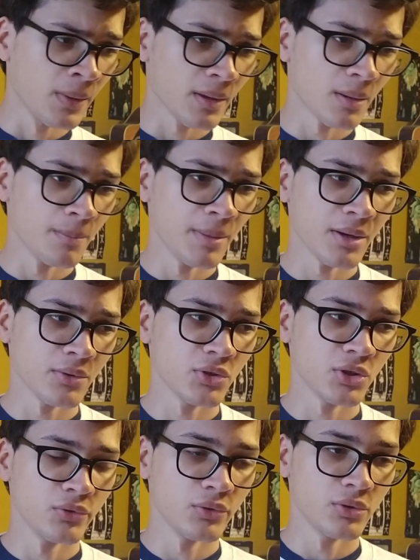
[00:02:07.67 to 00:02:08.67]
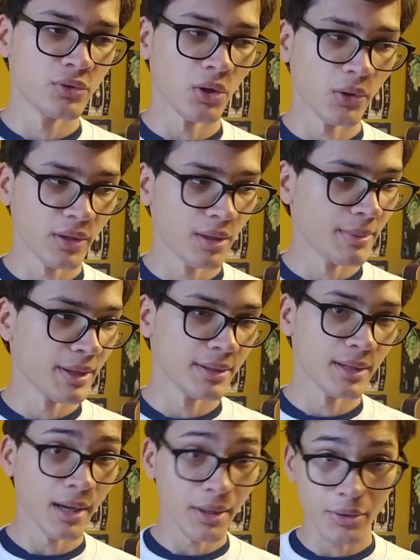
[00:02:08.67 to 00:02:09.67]
compared to talking about
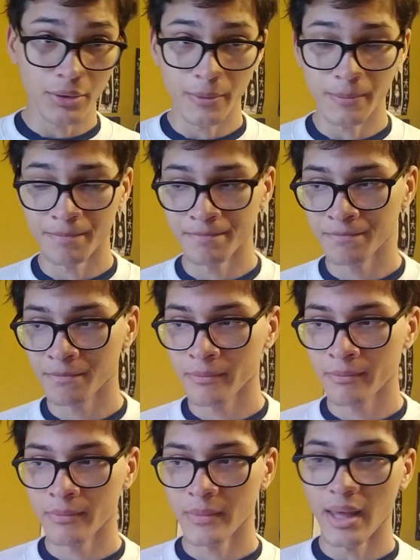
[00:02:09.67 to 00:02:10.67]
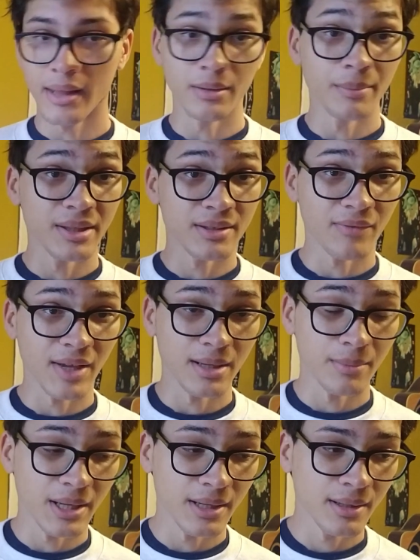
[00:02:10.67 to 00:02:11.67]
other elements of anime.